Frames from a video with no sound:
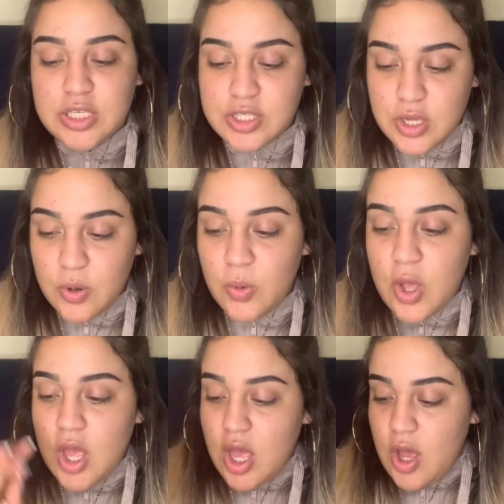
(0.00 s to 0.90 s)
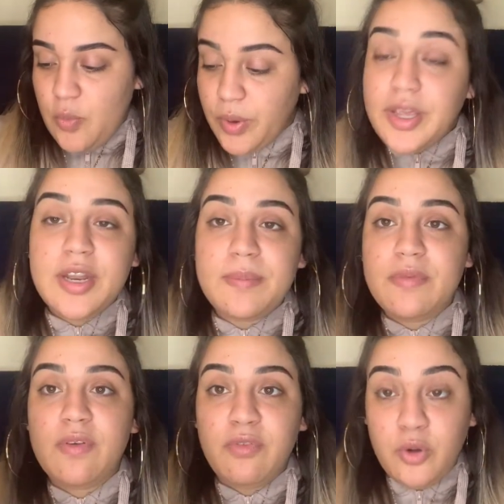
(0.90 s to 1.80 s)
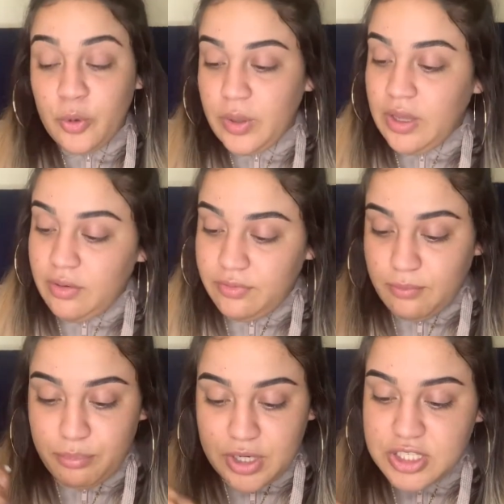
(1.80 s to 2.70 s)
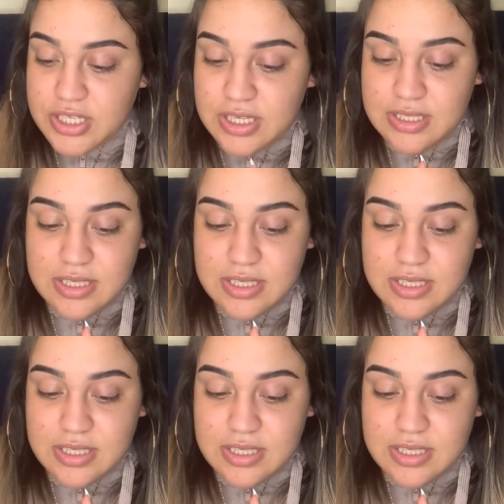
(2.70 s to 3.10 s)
So we're gonna be reviewing brushes,